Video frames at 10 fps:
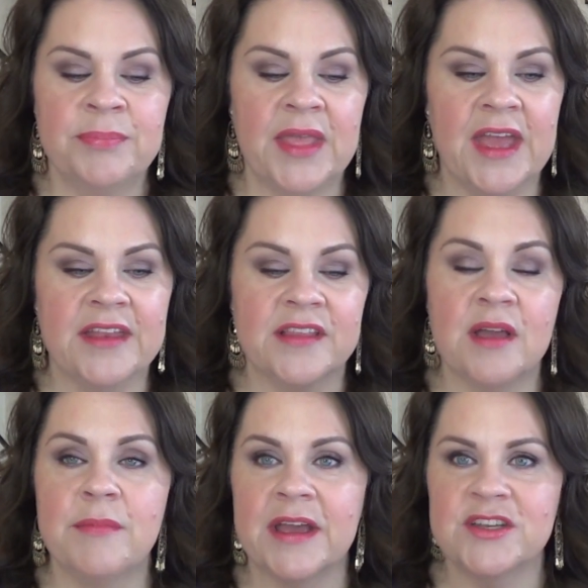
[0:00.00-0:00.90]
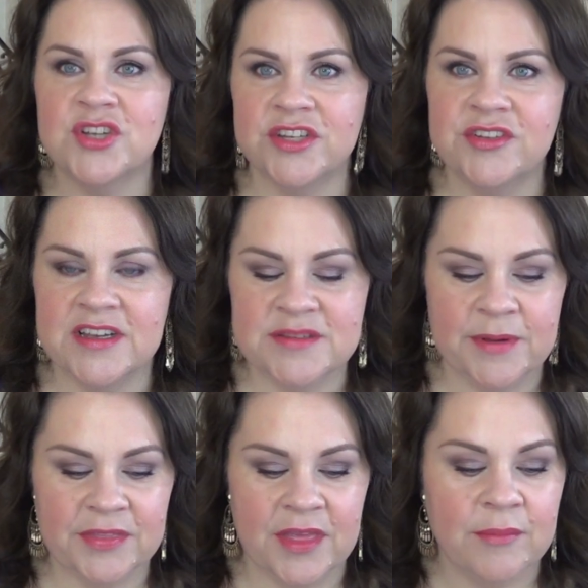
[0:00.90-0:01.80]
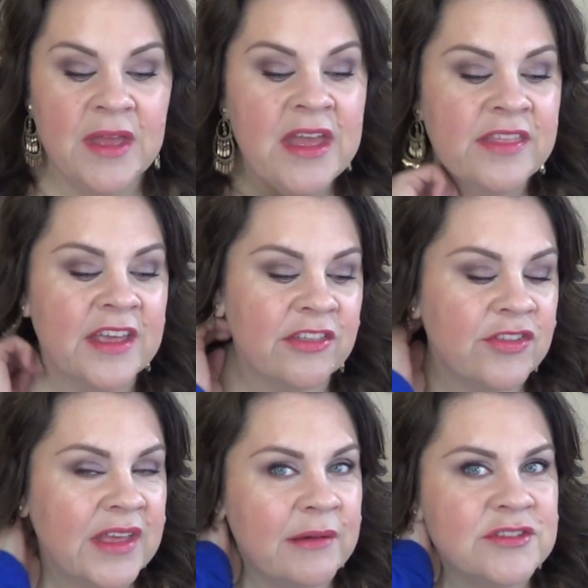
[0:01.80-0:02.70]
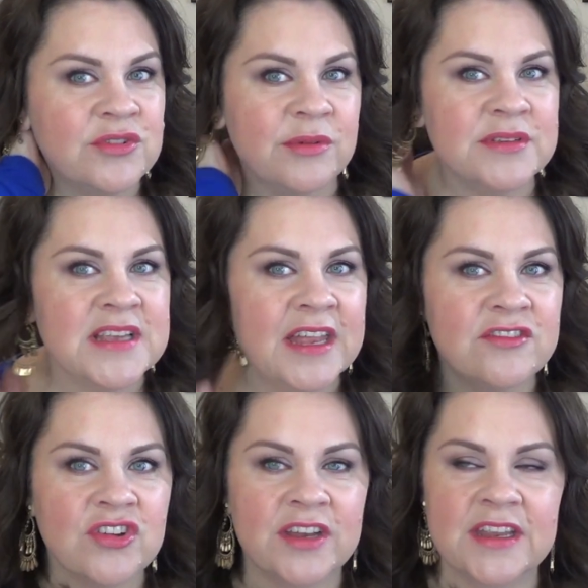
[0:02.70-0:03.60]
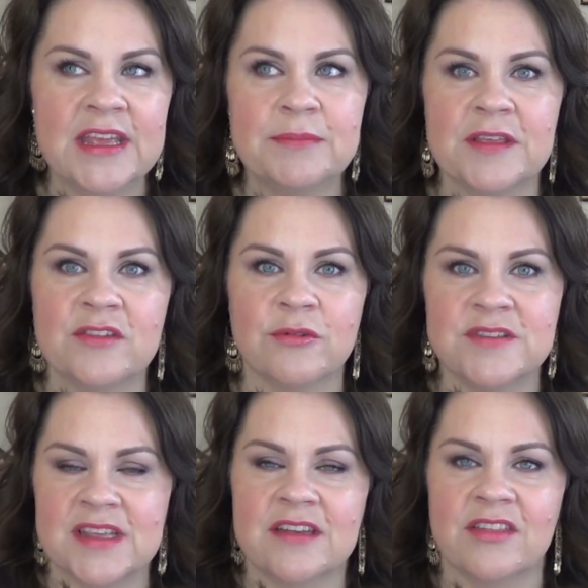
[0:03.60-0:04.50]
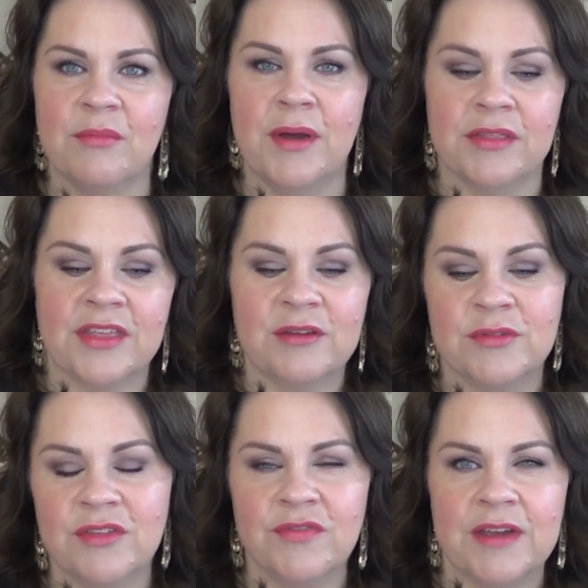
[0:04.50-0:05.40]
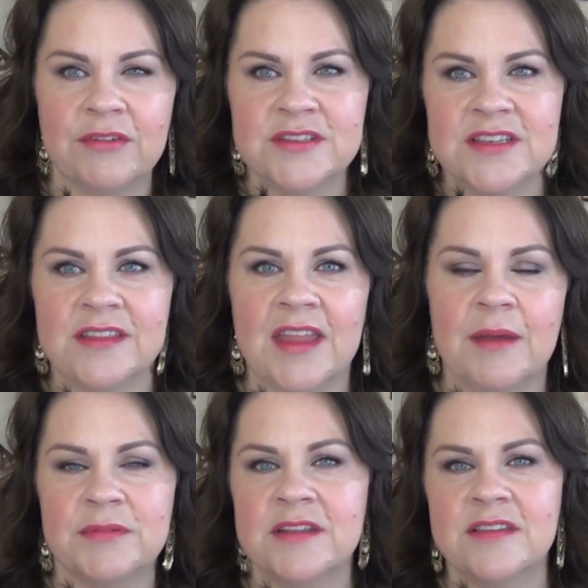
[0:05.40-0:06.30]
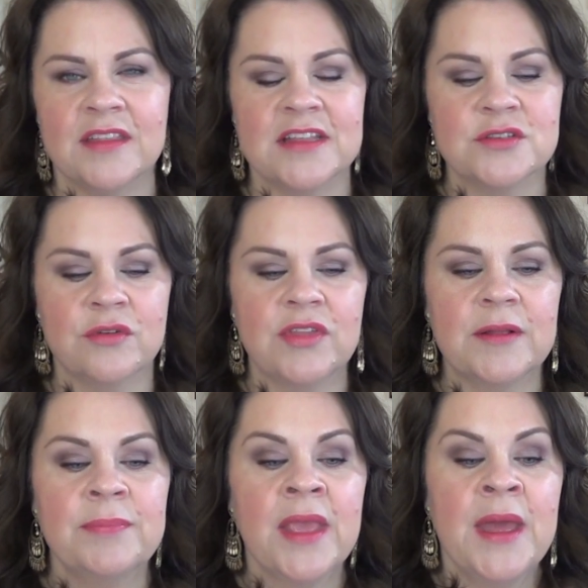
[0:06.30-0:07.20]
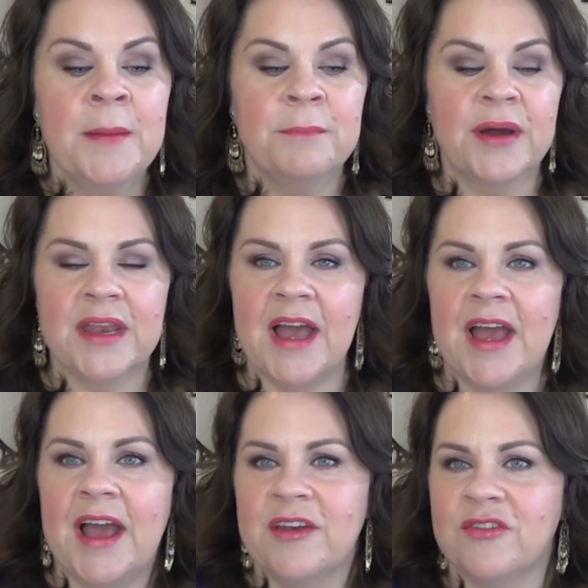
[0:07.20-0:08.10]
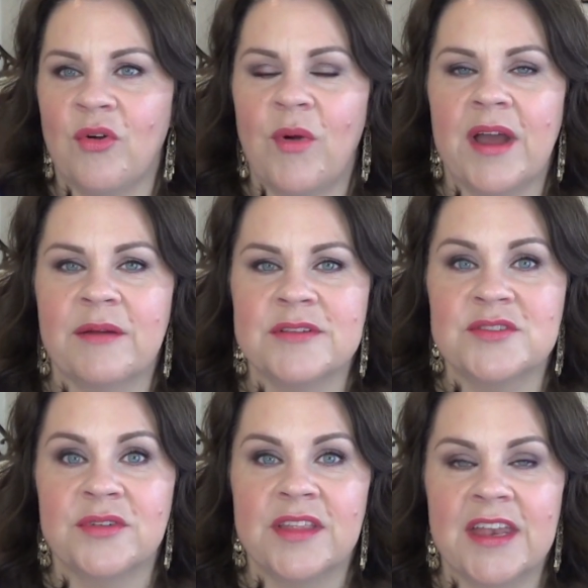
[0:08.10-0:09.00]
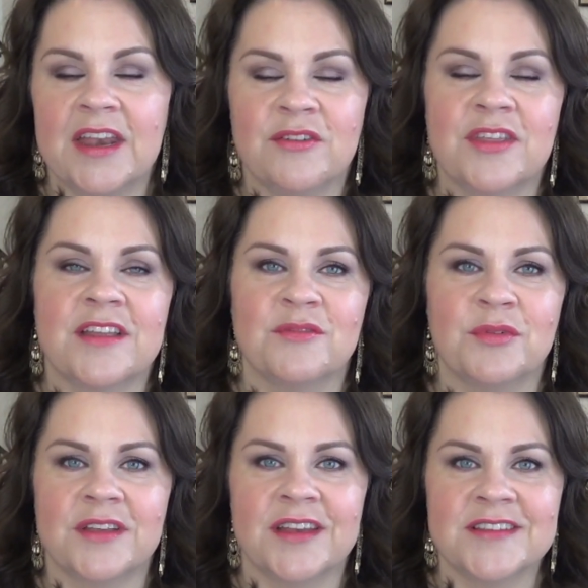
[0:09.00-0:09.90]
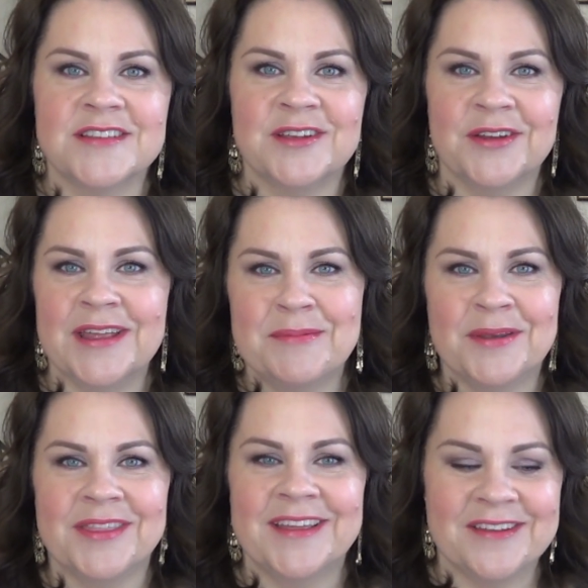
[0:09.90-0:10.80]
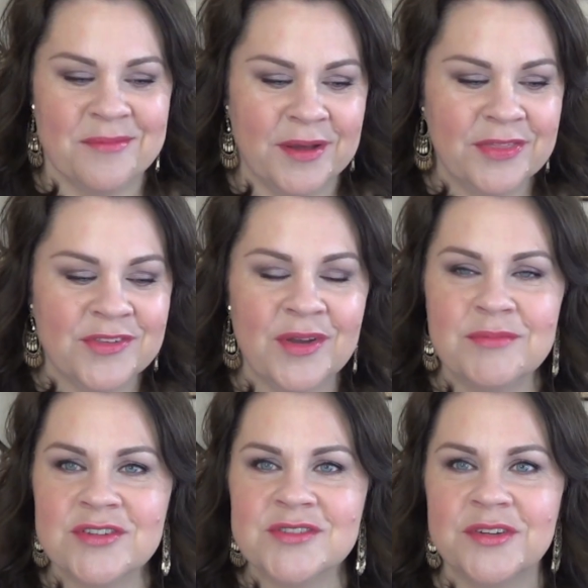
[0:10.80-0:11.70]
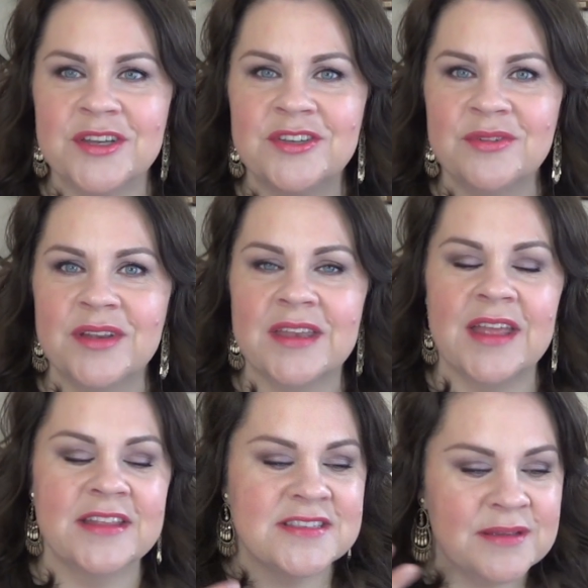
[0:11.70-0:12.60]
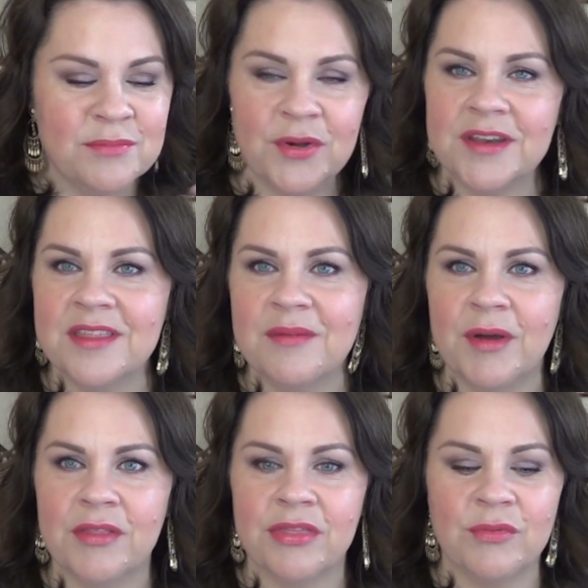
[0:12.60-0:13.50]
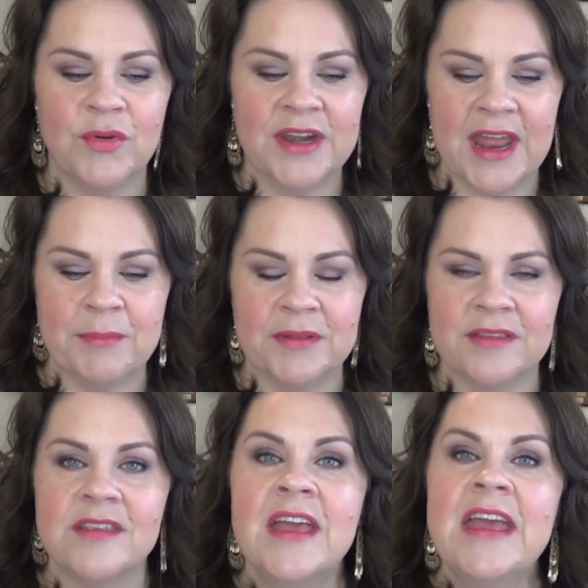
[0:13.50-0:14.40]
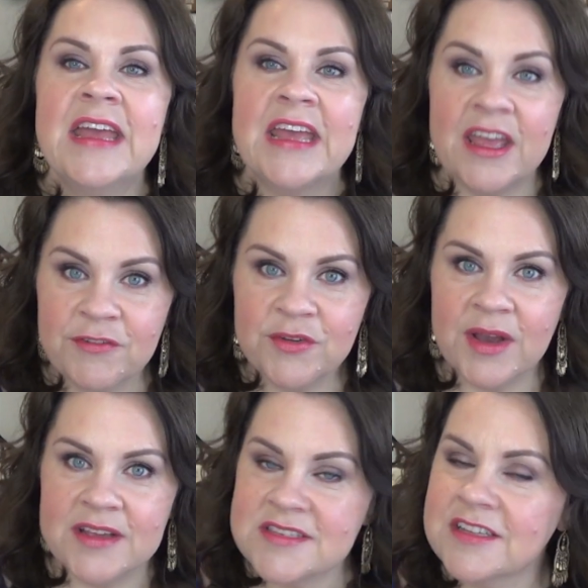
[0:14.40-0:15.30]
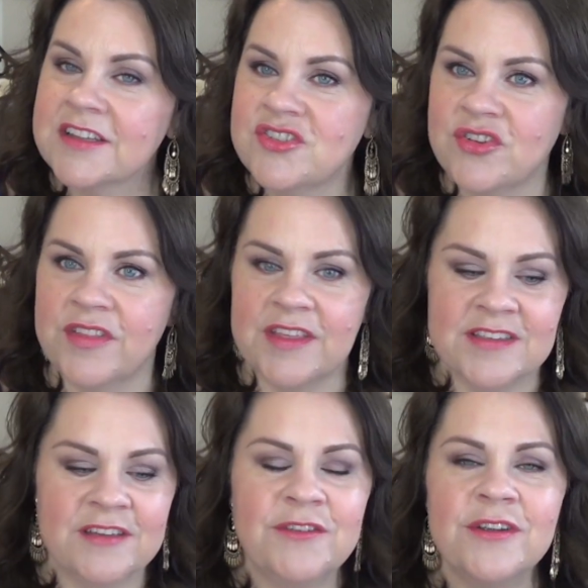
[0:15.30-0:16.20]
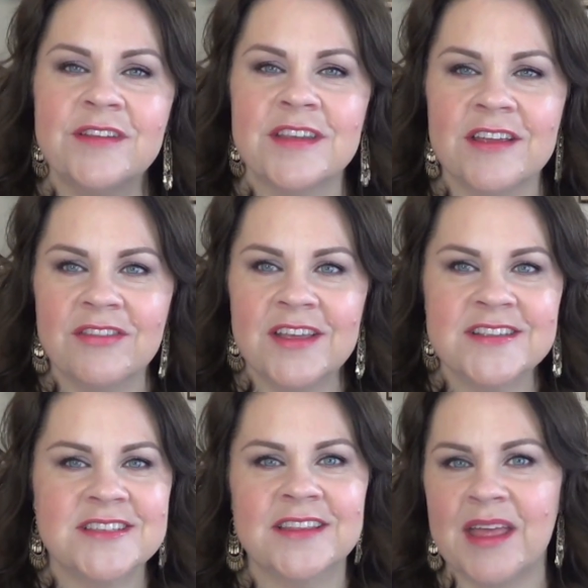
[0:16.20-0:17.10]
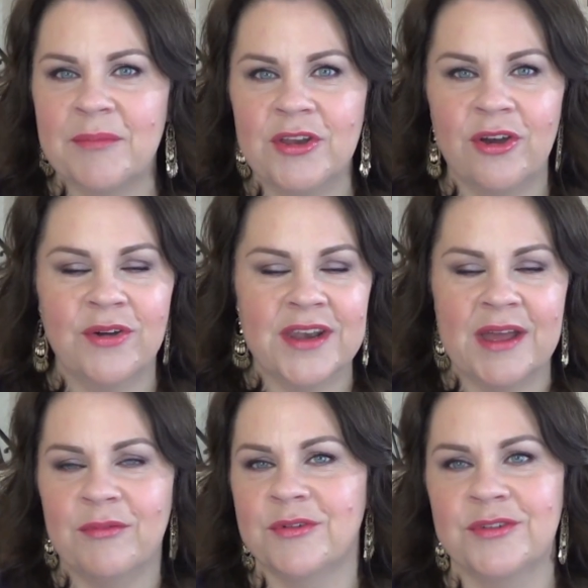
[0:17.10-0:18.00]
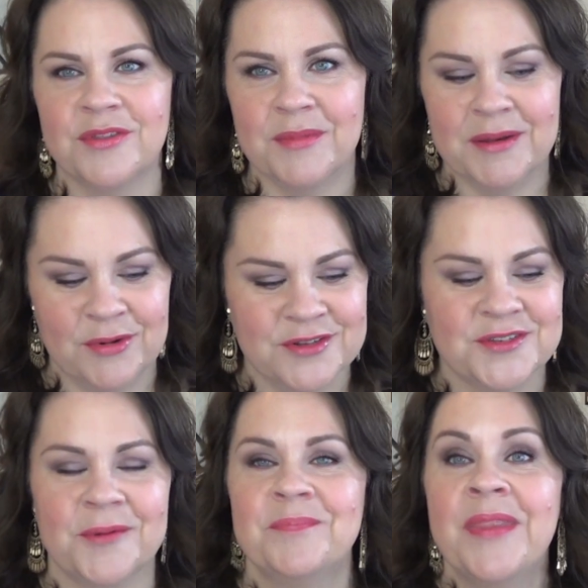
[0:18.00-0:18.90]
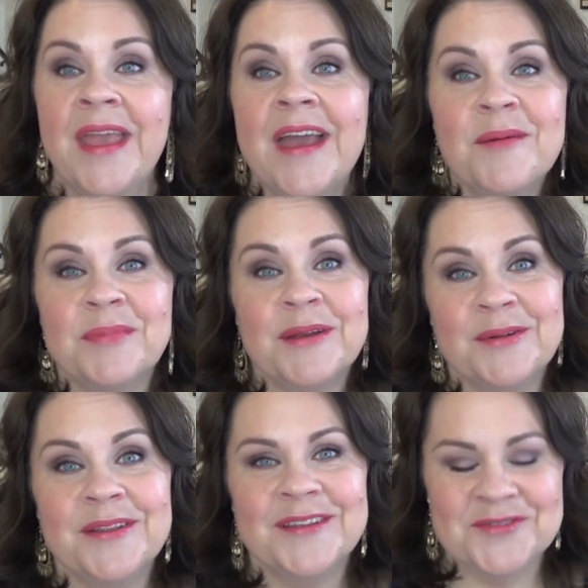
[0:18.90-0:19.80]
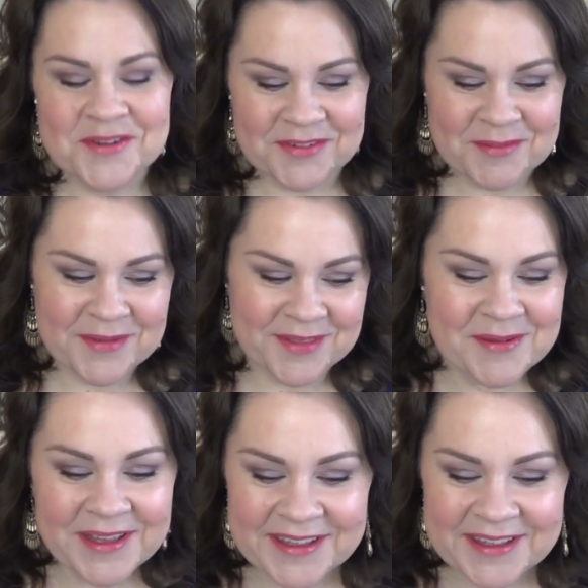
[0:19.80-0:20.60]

and come back and talk to you guys about them. The other thing I was doing was kind of trying to keep these towards the end of the month, like with the favorites and empties and that sort of thing. But I, I, don't know why I was doing that. I don't think it's really necessary to keep it at the end of the month. So I'm just going to do it at some point in the month when it happens. If you guys still enjoyed these. If you're sick of these, then let me know and I won't do them anymore. So, but I really enjoy filming them.